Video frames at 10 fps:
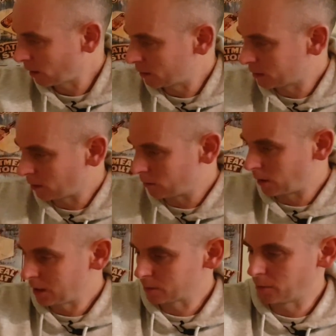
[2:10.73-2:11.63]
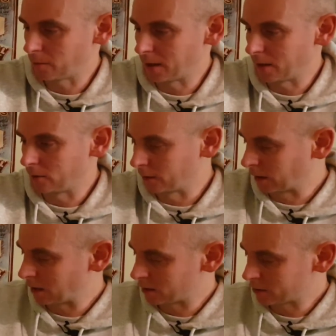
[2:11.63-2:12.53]
So let's pop that on the
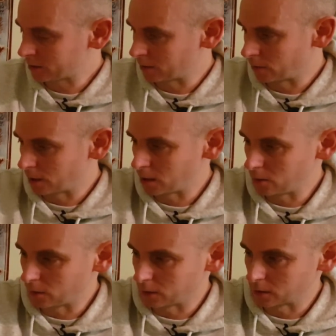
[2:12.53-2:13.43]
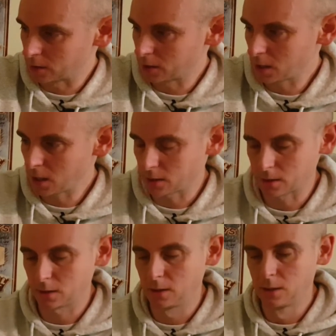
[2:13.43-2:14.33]
glass so you can see
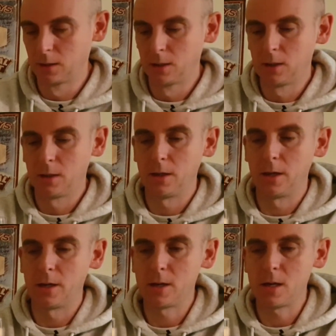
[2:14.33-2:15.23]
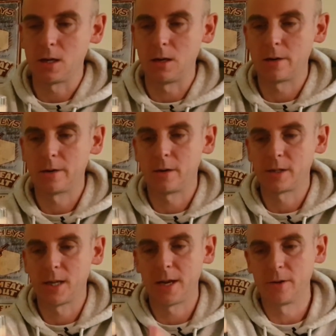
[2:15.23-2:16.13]
it. Yeah,
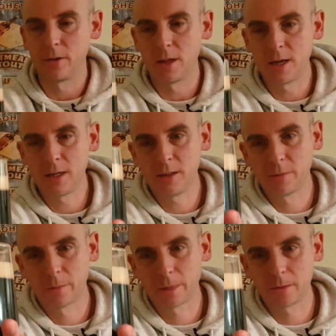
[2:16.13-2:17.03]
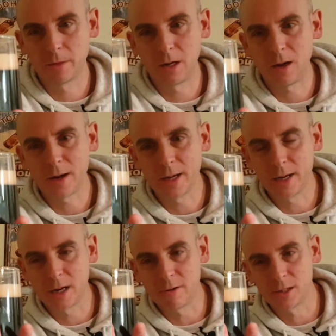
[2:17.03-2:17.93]
nice head on there. The light in
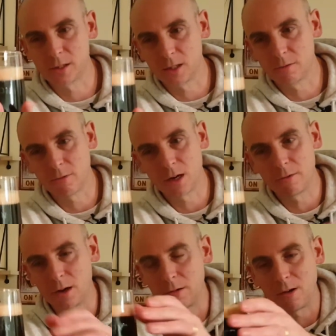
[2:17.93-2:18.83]
here is really, really